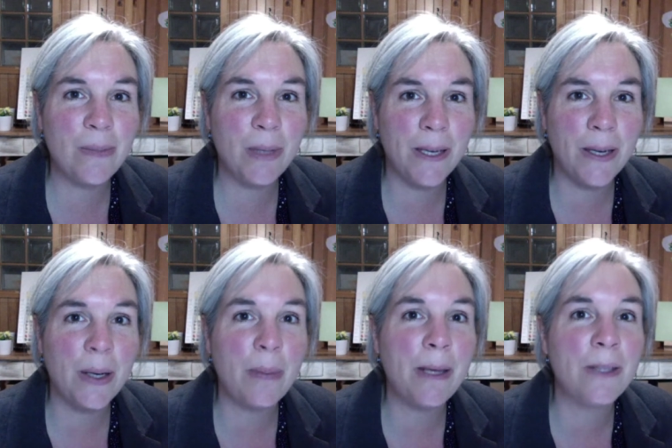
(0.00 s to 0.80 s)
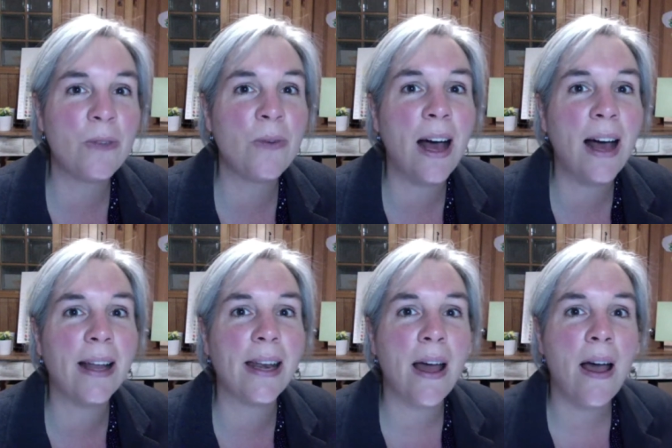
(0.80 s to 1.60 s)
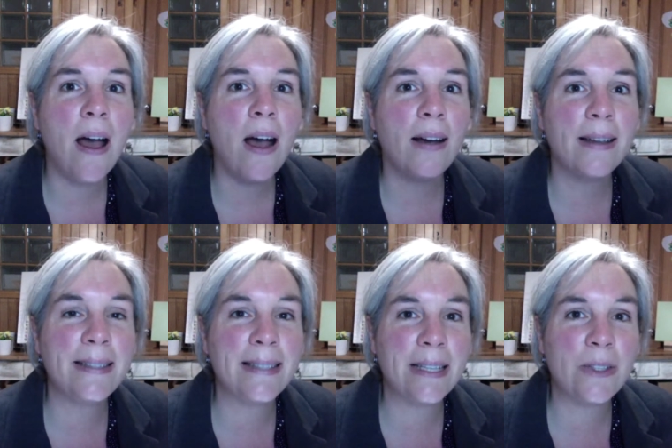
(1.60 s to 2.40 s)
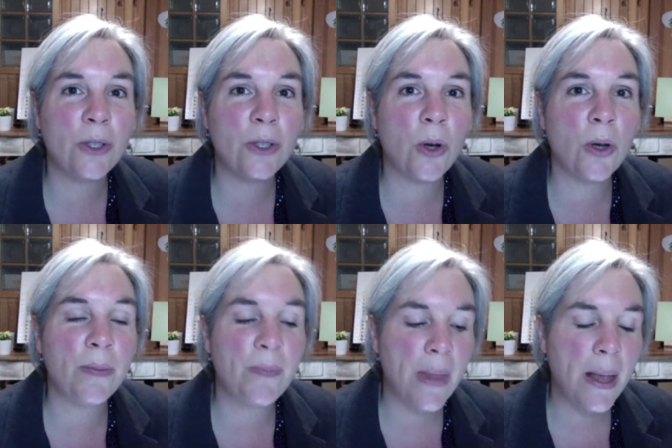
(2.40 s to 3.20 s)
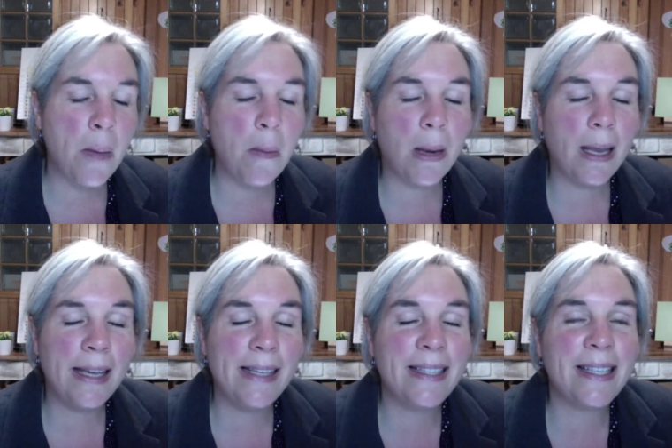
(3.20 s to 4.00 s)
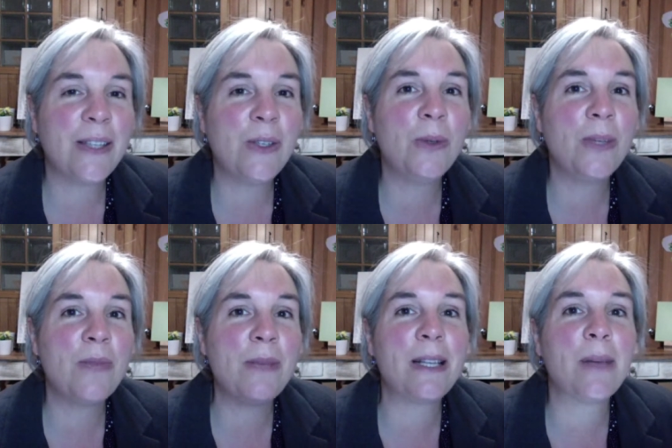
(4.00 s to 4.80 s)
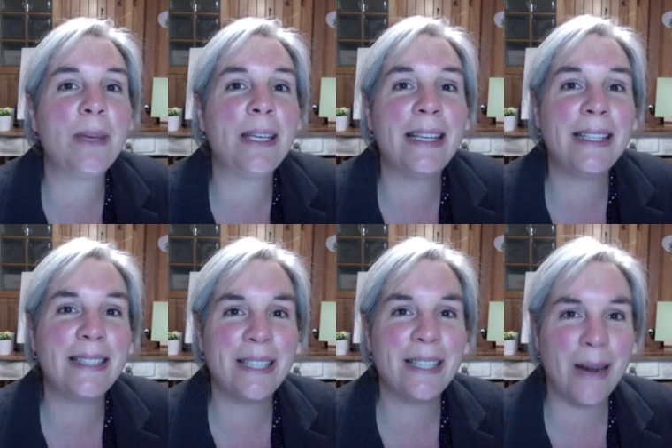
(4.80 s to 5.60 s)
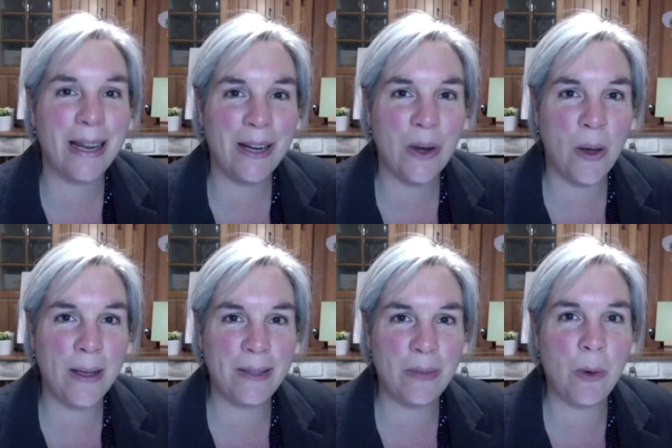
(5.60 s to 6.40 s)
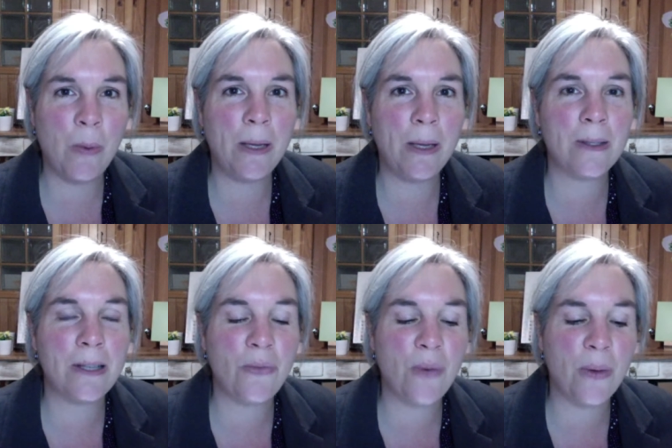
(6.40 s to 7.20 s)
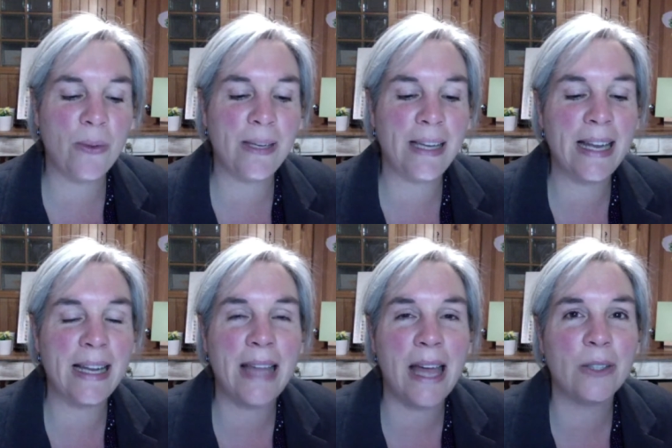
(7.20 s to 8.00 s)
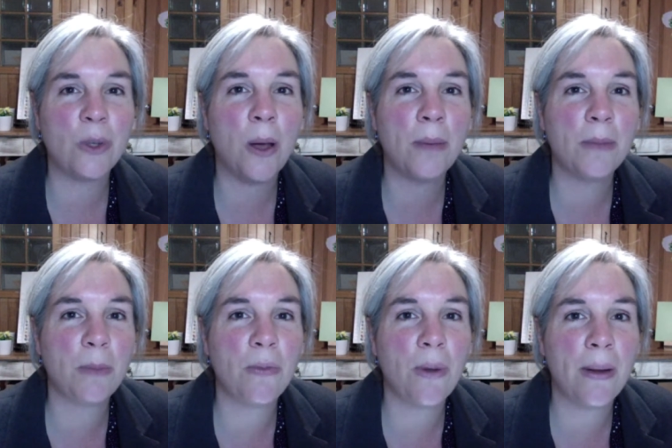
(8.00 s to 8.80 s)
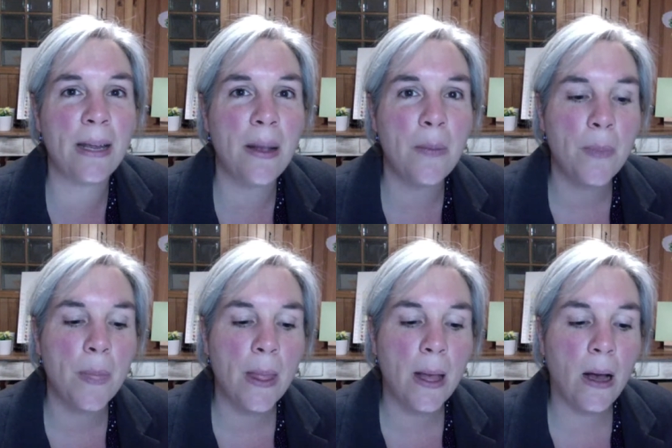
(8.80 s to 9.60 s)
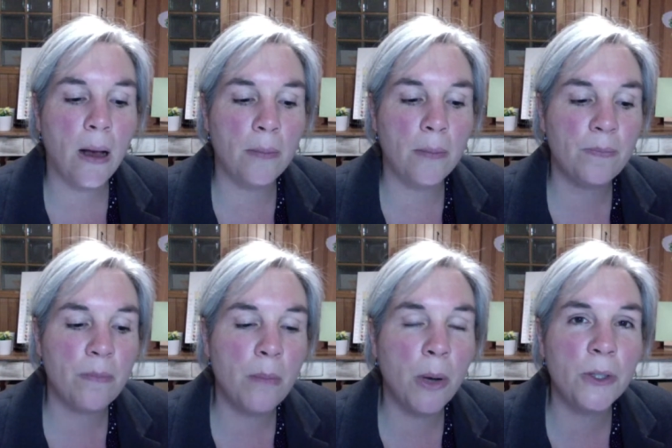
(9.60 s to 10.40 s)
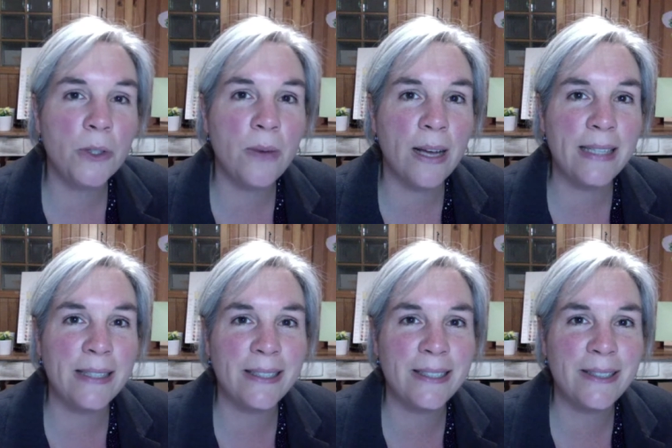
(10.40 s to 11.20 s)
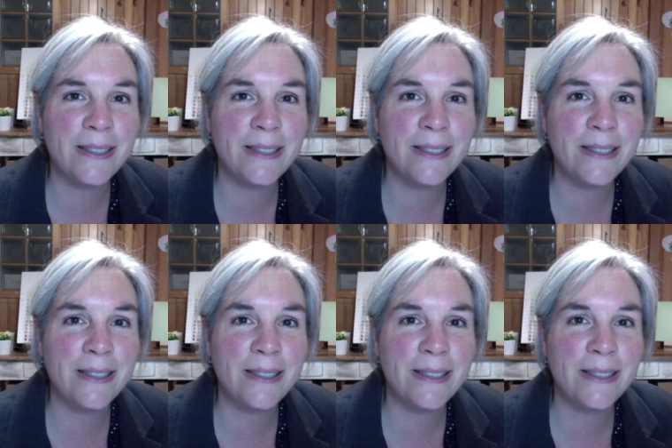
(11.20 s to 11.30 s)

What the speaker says: particular piece of art, I'd said to God, please, can you give me something instantly recognizable? Because I felt the need at that time to be very motivated.